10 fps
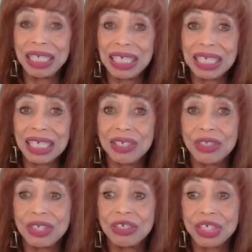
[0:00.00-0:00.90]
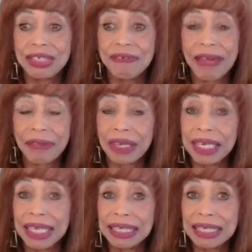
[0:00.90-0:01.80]
eating it. It's just the fact that
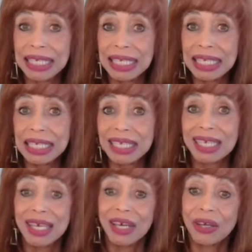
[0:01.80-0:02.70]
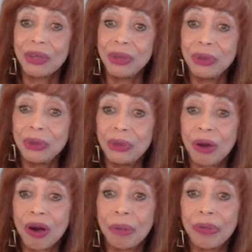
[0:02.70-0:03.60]
it exists. You
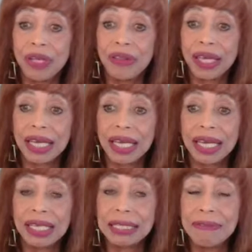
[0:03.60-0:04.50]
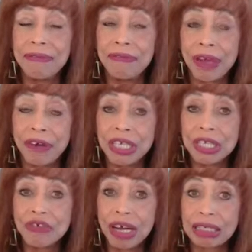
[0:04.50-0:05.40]
are breathing it in, and it's very
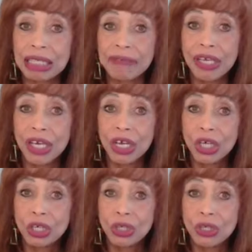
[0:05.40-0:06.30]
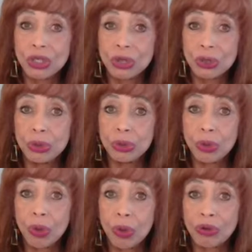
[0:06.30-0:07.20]
destructive
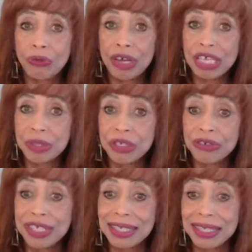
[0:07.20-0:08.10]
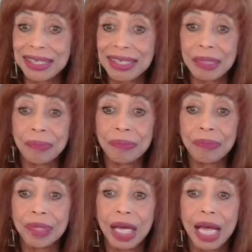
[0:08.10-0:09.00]
to our respiratory system.
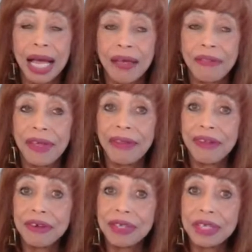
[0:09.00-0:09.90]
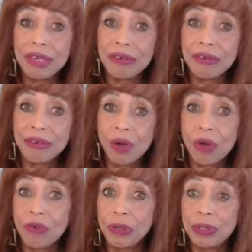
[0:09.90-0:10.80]
Then there's the
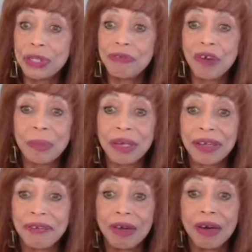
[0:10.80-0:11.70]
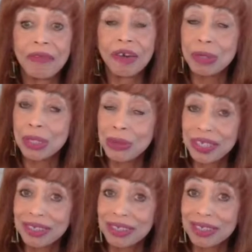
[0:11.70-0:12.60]
overuse of
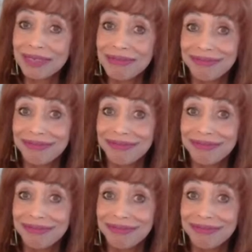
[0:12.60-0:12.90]
pharmaceuticals,